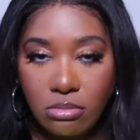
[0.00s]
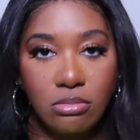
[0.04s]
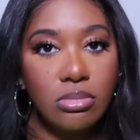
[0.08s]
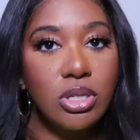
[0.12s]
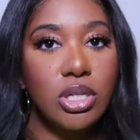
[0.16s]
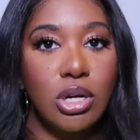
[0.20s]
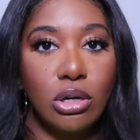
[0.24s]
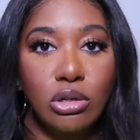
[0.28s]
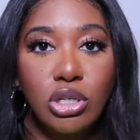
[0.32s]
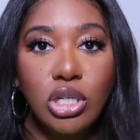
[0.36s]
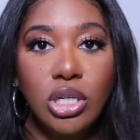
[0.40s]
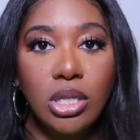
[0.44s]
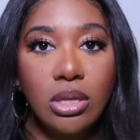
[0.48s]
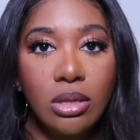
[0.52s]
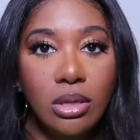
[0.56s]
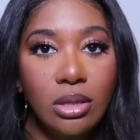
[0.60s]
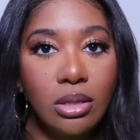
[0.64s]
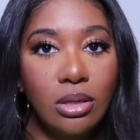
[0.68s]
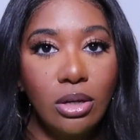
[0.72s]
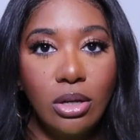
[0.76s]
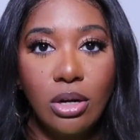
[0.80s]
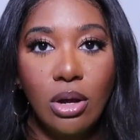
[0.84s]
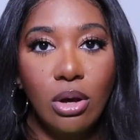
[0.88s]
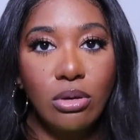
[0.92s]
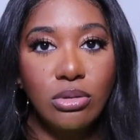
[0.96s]
searching,
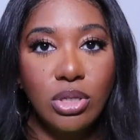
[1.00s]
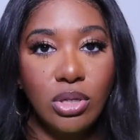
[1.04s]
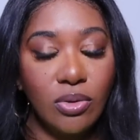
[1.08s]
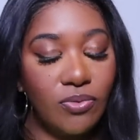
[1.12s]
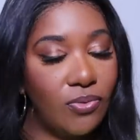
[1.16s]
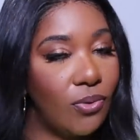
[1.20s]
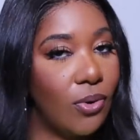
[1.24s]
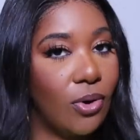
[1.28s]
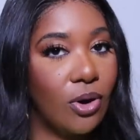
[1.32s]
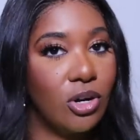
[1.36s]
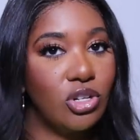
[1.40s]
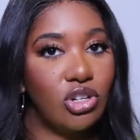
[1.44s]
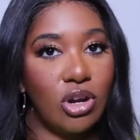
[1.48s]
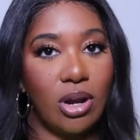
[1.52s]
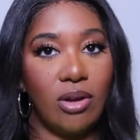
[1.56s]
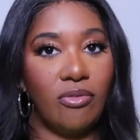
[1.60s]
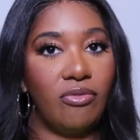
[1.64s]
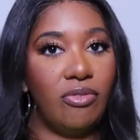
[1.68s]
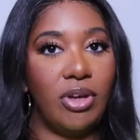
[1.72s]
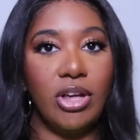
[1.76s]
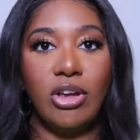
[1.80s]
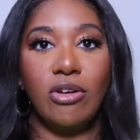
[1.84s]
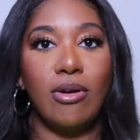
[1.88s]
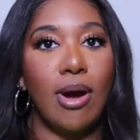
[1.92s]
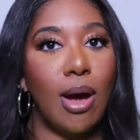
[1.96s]
you know, Sephora, trying to
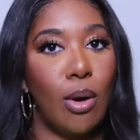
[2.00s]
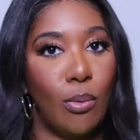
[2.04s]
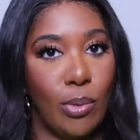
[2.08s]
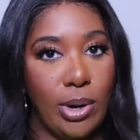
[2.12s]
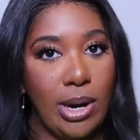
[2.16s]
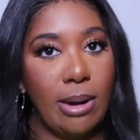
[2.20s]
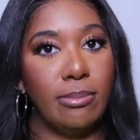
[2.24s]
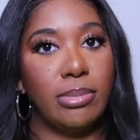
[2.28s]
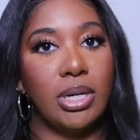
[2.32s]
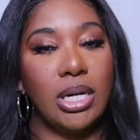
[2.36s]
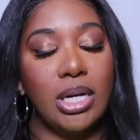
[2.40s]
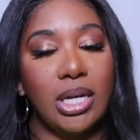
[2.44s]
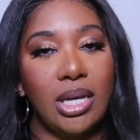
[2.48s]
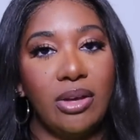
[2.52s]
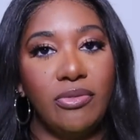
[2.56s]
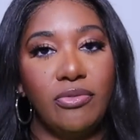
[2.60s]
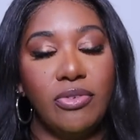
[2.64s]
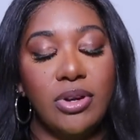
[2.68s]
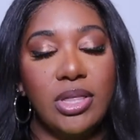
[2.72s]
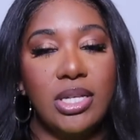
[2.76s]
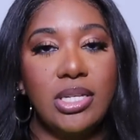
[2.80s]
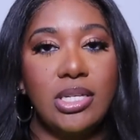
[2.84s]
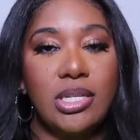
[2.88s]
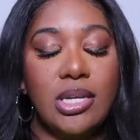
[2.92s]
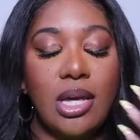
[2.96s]
figure out what I'm going to get
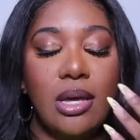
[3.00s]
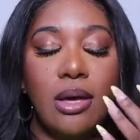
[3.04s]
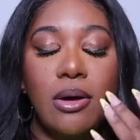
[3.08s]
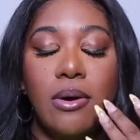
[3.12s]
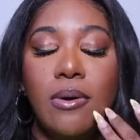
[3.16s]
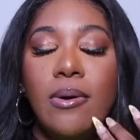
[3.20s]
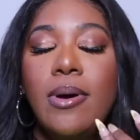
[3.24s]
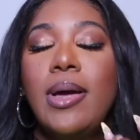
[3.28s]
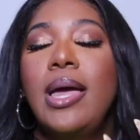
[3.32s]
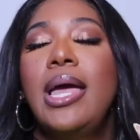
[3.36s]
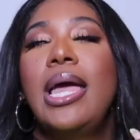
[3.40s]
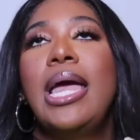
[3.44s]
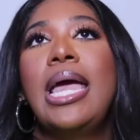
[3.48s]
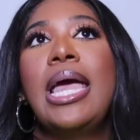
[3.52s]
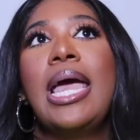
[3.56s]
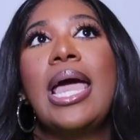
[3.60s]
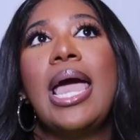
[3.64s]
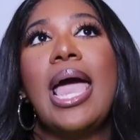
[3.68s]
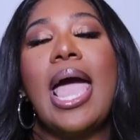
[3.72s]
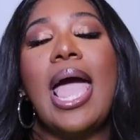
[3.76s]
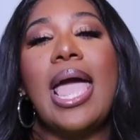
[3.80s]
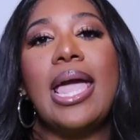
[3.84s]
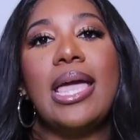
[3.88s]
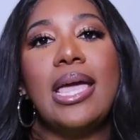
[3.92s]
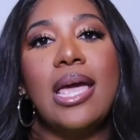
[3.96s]
for the sale.
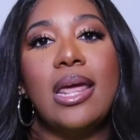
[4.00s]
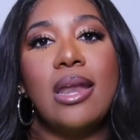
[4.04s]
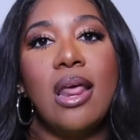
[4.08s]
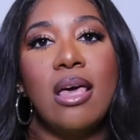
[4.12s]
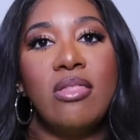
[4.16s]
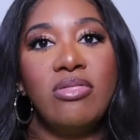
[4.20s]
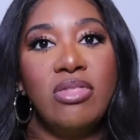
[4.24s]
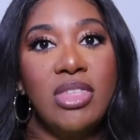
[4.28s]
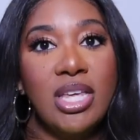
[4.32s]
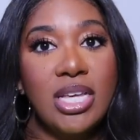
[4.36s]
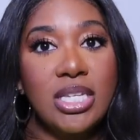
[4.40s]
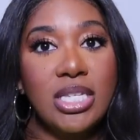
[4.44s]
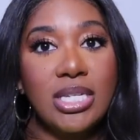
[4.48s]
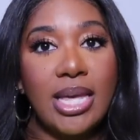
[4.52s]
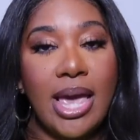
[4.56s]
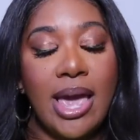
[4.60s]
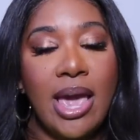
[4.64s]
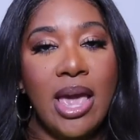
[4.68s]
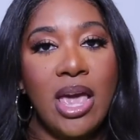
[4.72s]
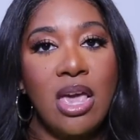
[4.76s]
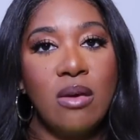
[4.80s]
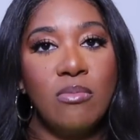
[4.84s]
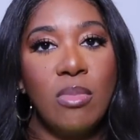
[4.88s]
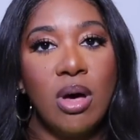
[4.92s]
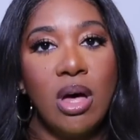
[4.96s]
And this
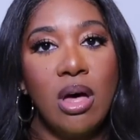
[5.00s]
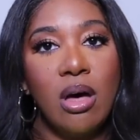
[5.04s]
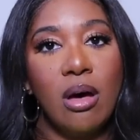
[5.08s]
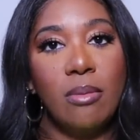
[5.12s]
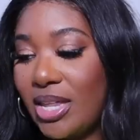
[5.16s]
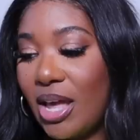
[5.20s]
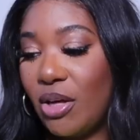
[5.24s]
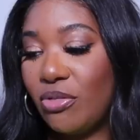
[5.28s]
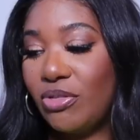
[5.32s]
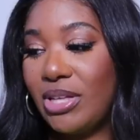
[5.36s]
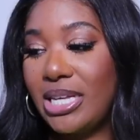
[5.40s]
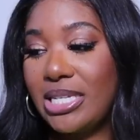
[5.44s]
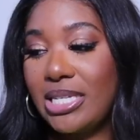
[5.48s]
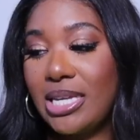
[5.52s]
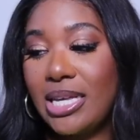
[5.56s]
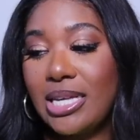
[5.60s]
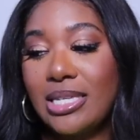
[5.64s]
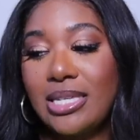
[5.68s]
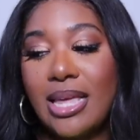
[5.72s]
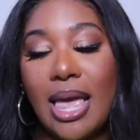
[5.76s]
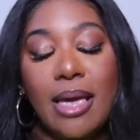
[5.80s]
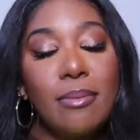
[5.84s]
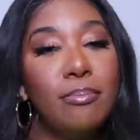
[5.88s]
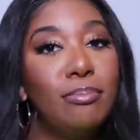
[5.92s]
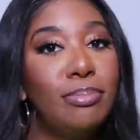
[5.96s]
came up. Now, this
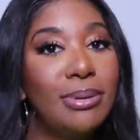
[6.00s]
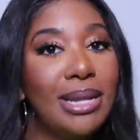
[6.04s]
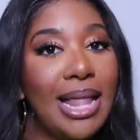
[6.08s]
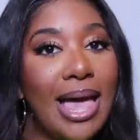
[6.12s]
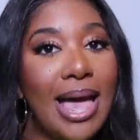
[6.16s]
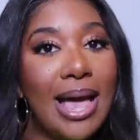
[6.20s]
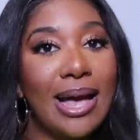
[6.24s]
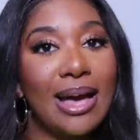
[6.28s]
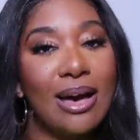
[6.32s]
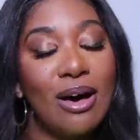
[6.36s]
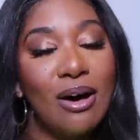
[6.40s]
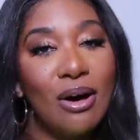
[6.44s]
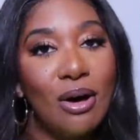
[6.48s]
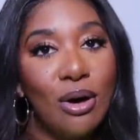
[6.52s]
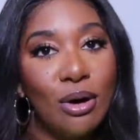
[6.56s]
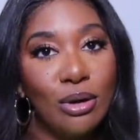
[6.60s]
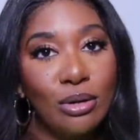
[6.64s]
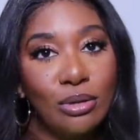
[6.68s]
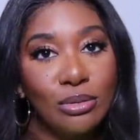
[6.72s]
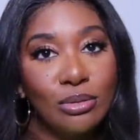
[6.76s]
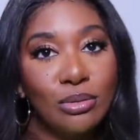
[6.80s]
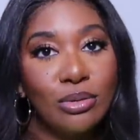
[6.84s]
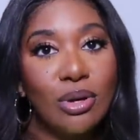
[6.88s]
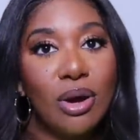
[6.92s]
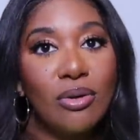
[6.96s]
is a black
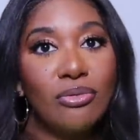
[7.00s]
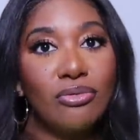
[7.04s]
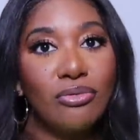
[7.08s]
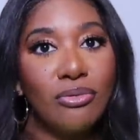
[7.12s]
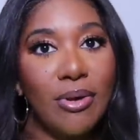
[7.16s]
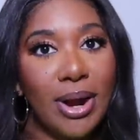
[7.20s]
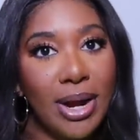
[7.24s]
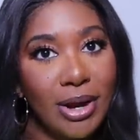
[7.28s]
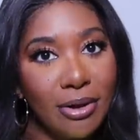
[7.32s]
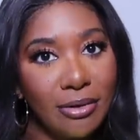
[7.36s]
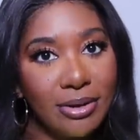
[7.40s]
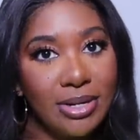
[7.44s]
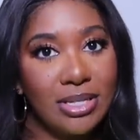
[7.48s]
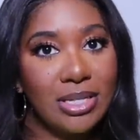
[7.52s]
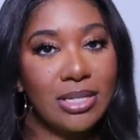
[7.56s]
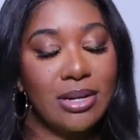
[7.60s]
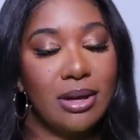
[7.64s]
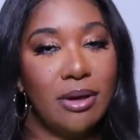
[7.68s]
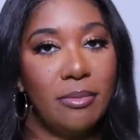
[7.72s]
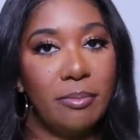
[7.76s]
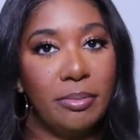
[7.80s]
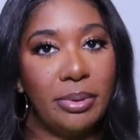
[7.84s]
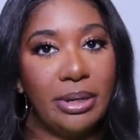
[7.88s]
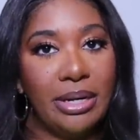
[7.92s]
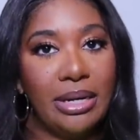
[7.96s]
owned fragrance
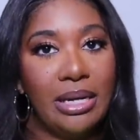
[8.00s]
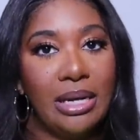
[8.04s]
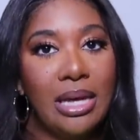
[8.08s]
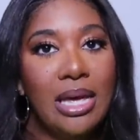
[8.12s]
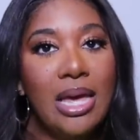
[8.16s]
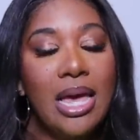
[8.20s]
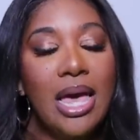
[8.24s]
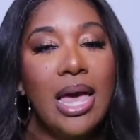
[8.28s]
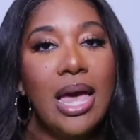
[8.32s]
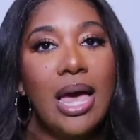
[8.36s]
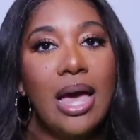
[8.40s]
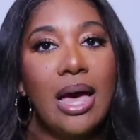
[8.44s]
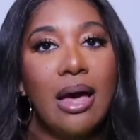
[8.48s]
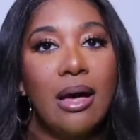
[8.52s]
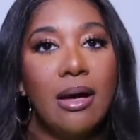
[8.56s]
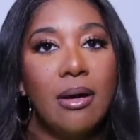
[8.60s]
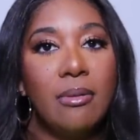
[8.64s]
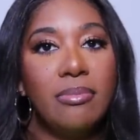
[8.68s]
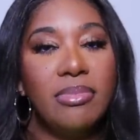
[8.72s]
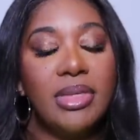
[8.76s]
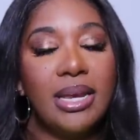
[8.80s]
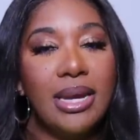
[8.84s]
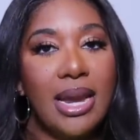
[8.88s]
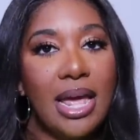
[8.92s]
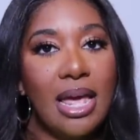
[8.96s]
company.
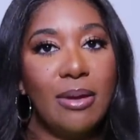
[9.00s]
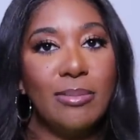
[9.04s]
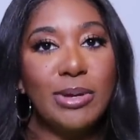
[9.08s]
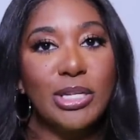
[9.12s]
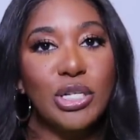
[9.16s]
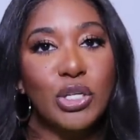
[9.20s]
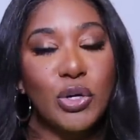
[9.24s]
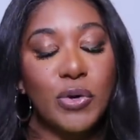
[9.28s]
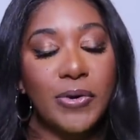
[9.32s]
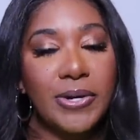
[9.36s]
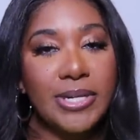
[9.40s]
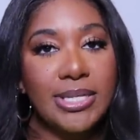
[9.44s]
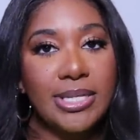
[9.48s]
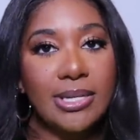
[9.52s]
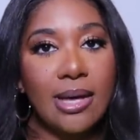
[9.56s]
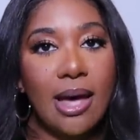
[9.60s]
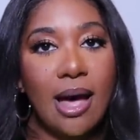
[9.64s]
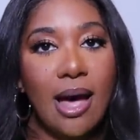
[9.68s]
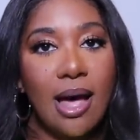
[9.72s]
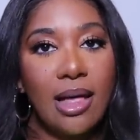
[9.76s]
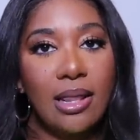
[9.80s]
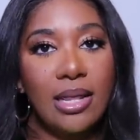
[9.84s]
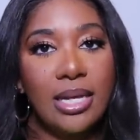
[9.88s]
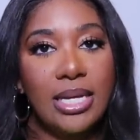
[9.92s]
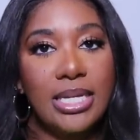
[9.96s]
Um, the name is Chris
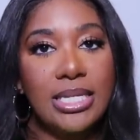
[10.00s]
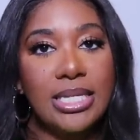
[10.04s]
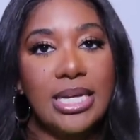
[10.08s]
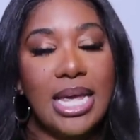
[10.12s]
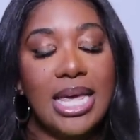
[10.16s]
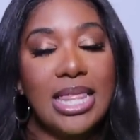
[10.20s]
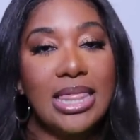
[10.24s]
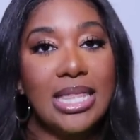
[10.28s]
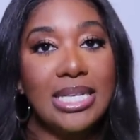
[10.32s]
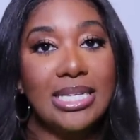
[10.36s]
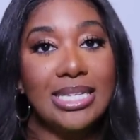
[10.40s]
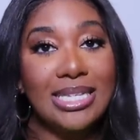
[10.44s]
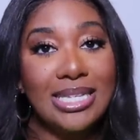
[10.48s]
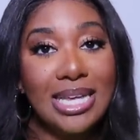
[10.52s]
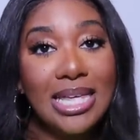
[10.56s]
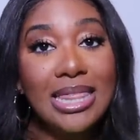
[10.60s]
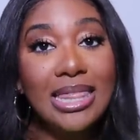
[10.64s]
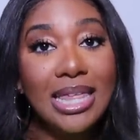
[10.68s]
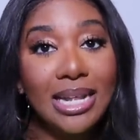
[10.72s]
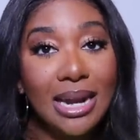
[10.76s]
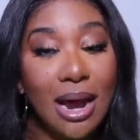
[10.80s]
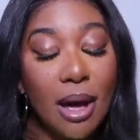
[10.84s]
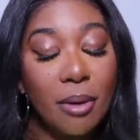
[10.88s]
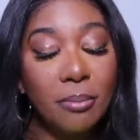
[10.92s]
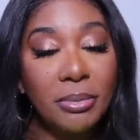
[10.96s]
Collins, and the scent
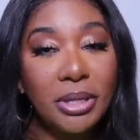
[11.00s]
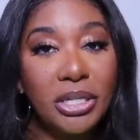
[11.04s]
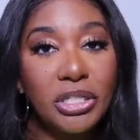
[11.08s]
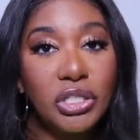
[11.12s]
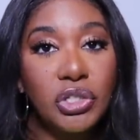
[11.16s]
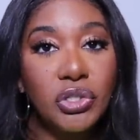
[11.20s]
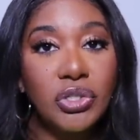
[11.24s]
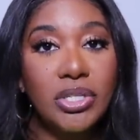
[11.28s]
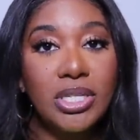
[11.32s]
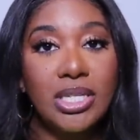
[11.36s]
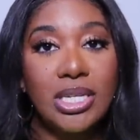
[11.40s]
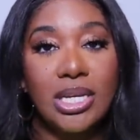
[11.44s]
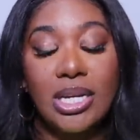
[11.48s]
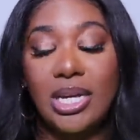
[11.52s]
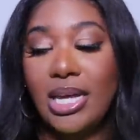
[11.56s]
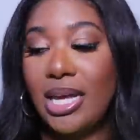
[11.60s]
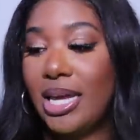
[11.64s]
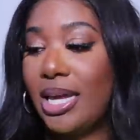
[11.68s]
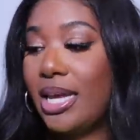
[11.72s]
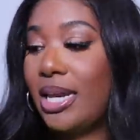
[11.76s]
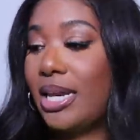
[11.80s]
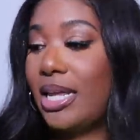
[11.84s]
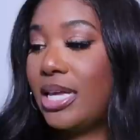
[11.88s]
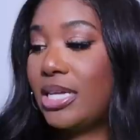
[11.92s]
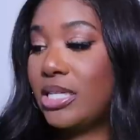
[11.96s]
that I'm interested
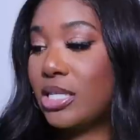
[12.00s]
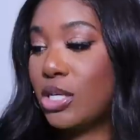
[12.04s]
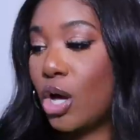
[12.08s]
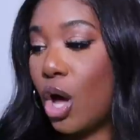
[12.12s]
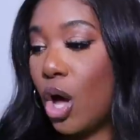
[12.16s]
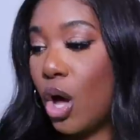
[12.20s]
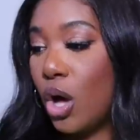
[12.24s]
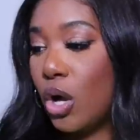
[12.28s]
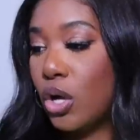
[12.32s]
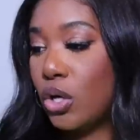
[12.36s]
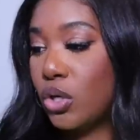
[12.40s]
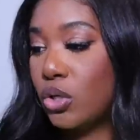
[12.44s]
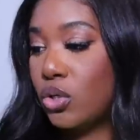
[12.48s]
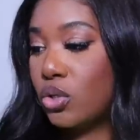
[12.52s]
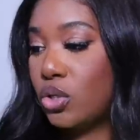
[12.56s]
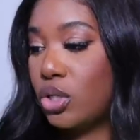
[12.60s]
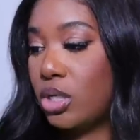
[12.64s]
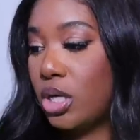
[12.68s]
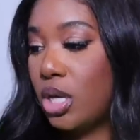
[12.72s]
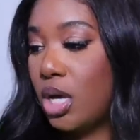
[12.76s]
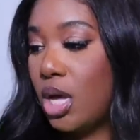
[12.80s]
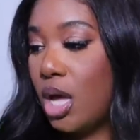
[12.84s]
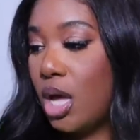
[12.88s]
in is called